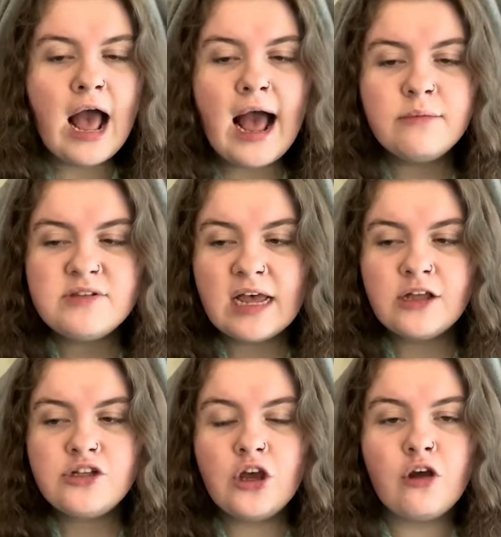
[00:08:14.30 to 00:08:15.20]
I'm
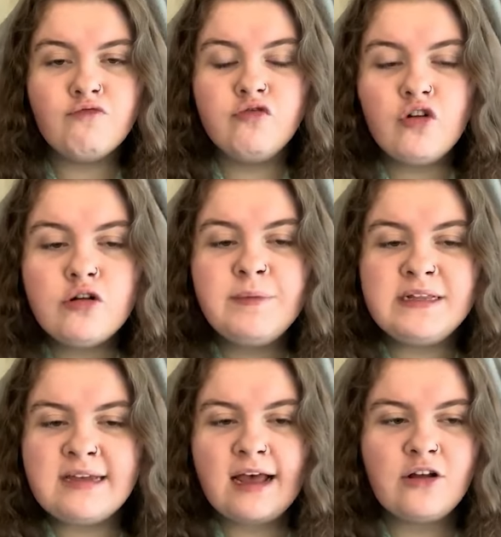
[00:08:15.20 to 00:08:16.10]
telling you,
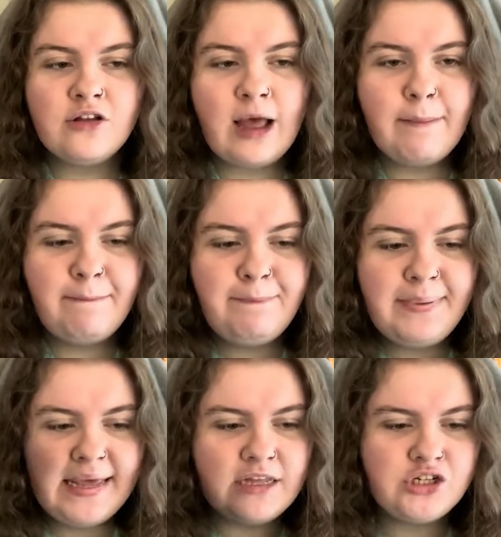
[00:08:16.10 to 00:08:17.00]
rugby tackle that
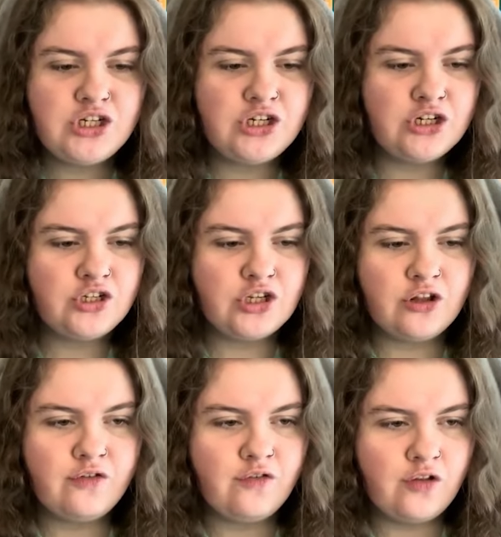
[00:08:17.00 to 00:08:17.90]
bitch to
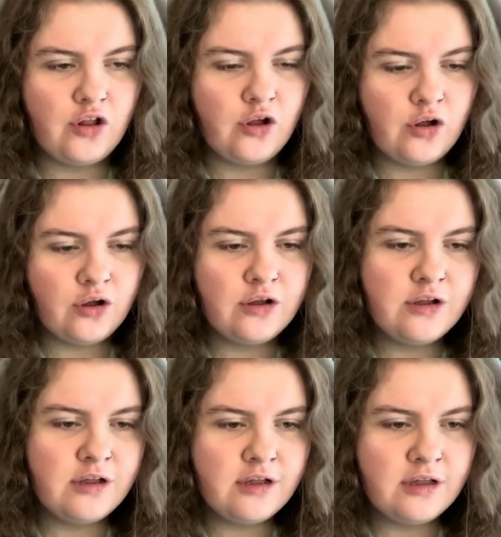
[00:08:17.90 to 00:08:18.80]
the floor.
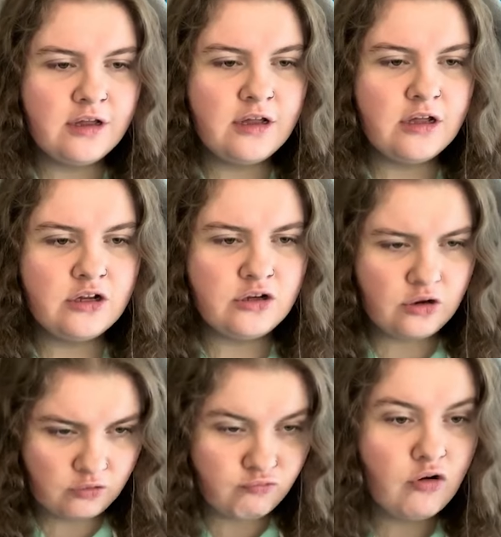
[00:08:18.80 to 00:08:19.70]

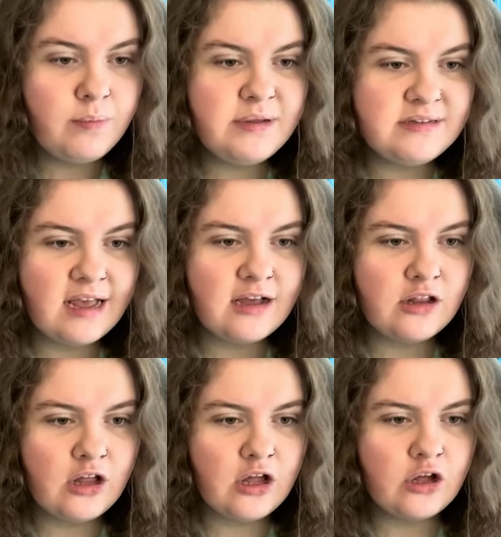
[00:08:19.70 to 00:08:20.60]
No, rugby
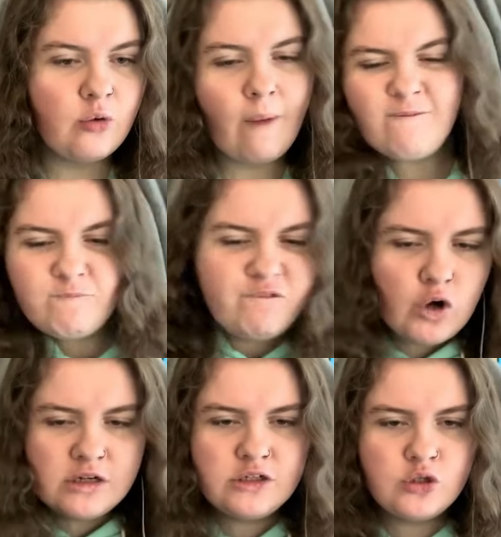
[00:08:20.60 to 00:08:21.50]
tackler. Got
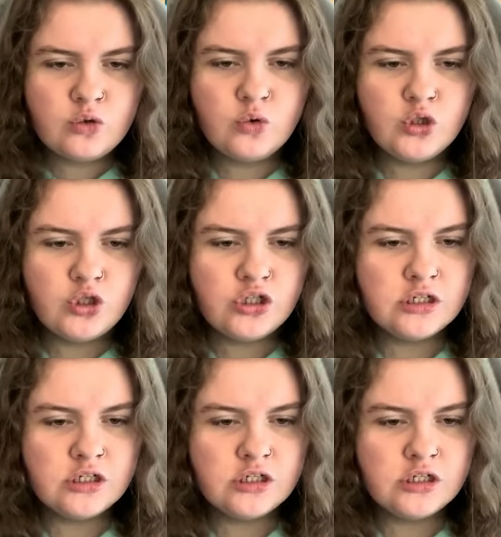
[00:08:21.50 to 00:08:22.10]
fucking douche.